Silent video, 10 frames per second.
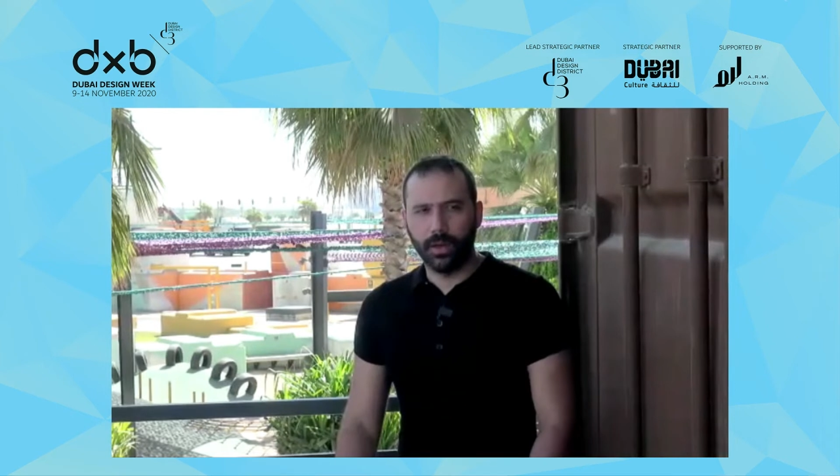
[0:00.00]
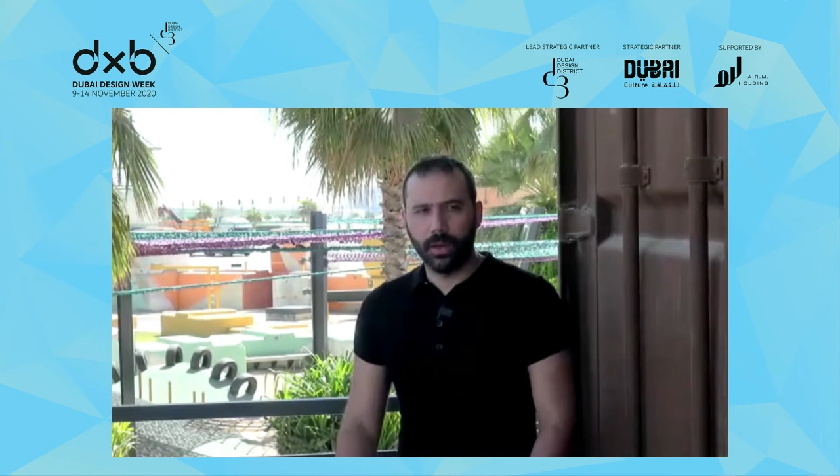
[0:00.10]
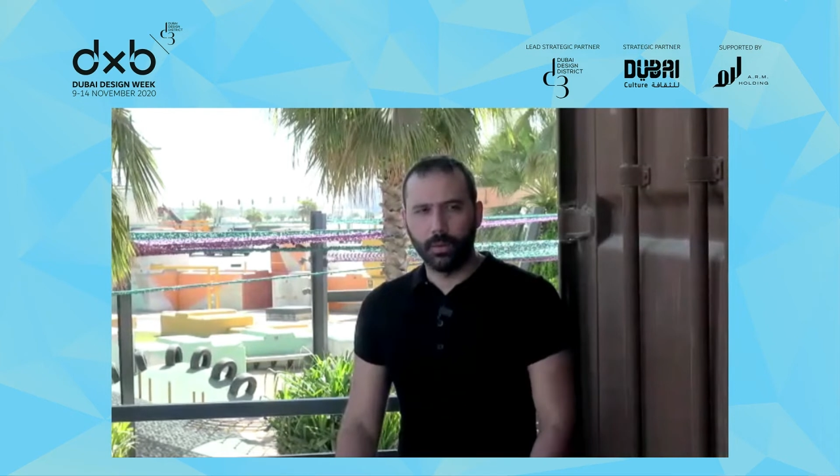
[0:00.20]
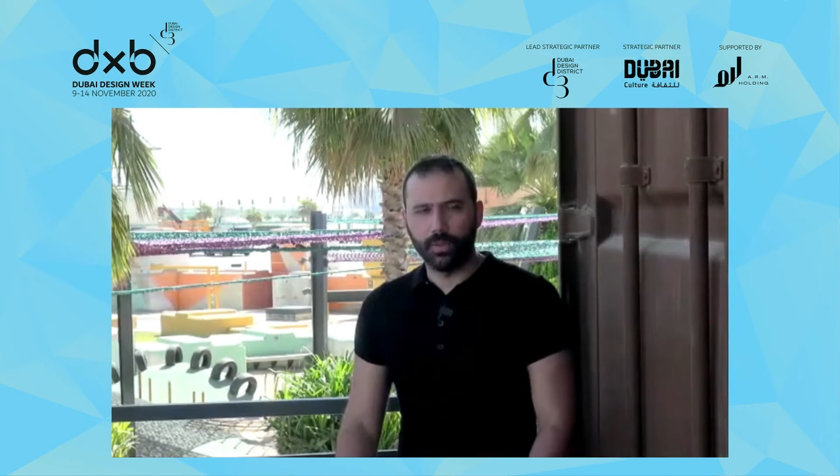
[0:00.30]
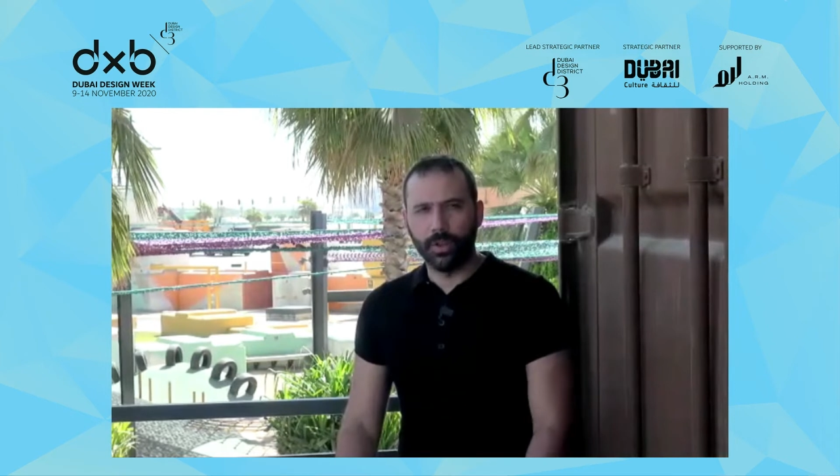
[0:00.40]

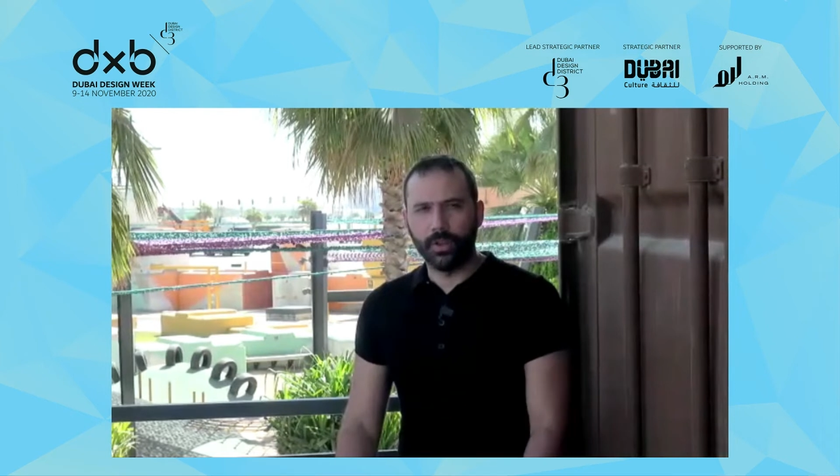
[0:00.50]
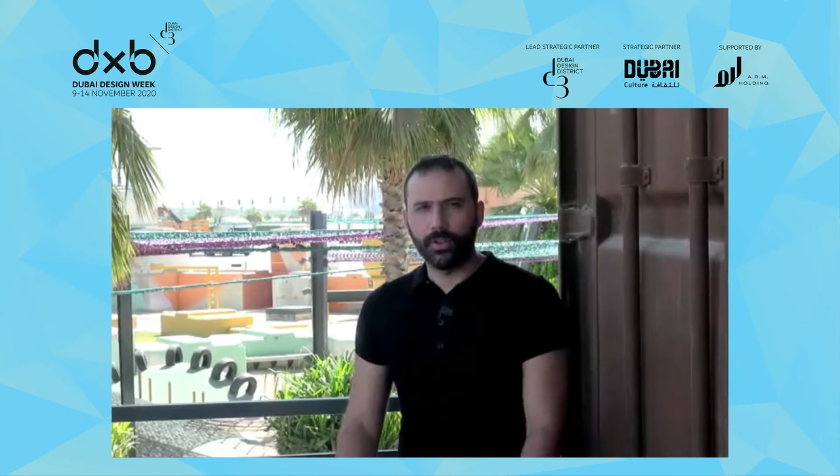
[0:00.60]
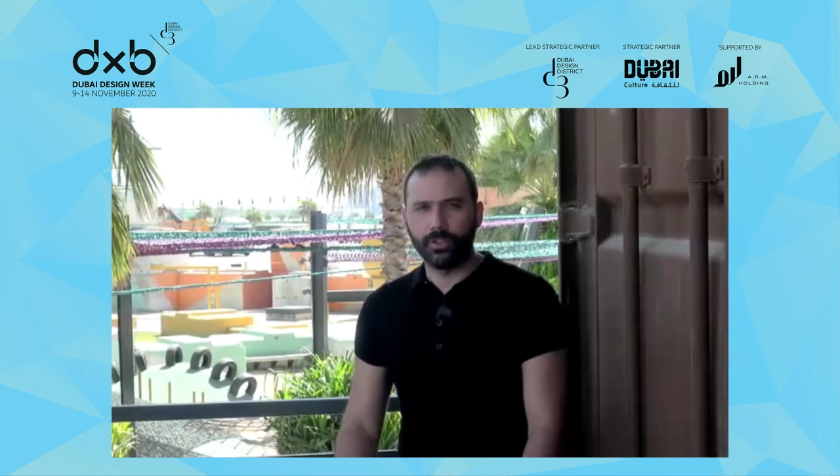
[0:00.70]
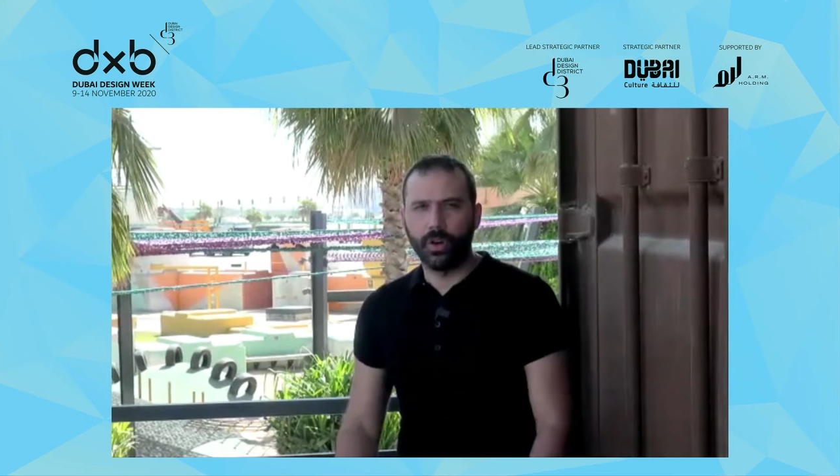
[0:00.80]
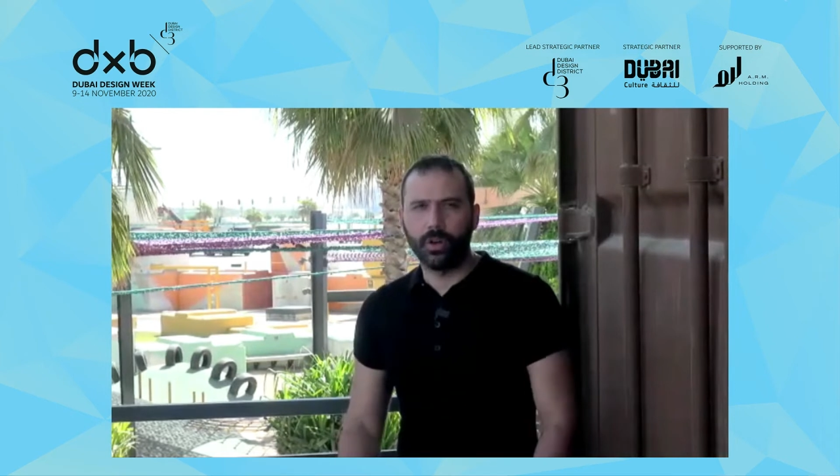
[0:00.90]
with another
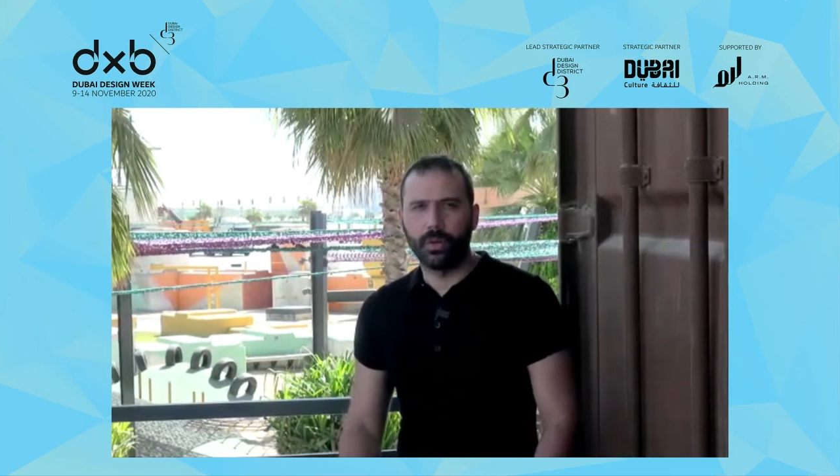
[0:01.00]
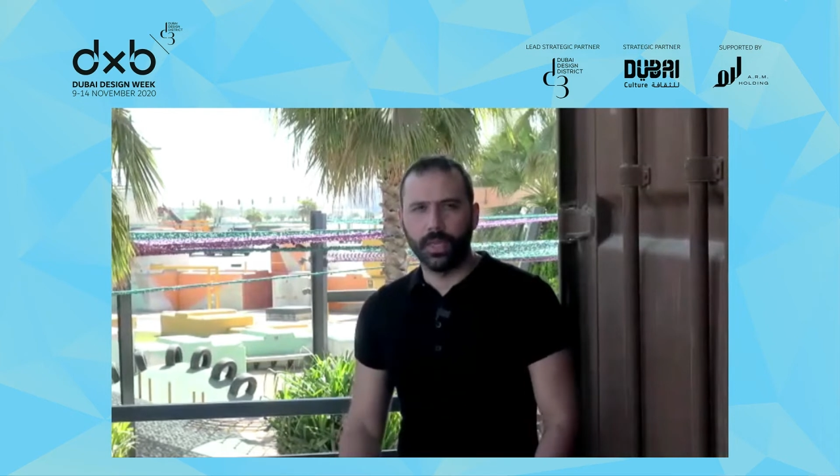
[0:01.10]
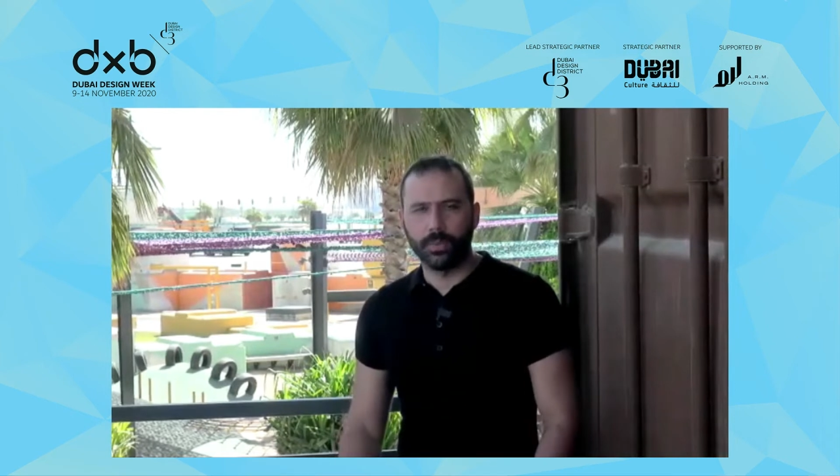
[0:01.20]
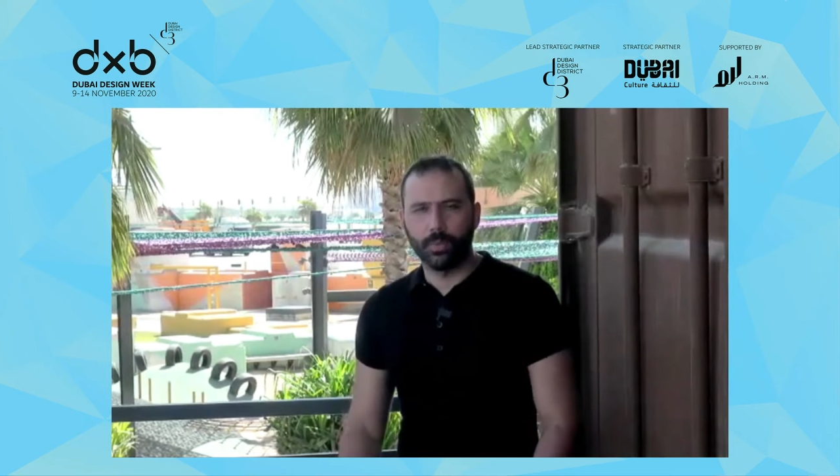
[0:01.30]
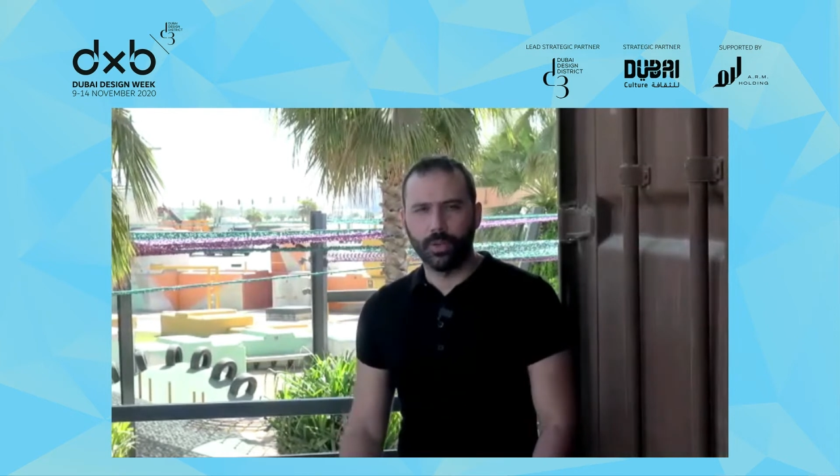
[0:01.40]
talk
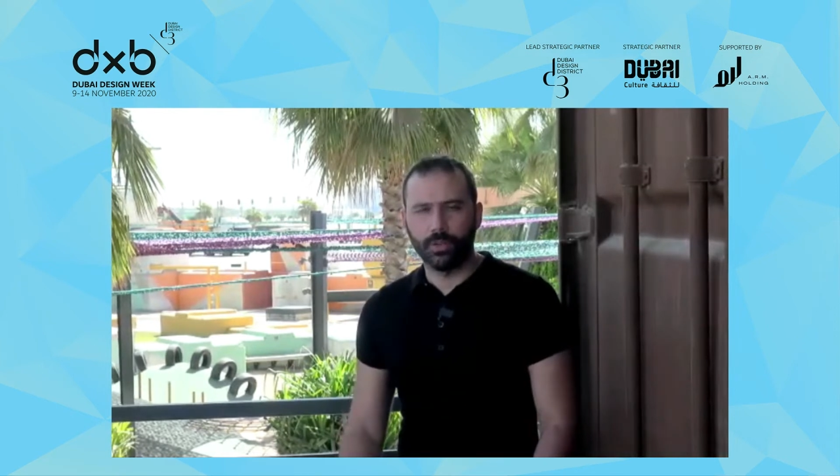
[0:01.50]
as part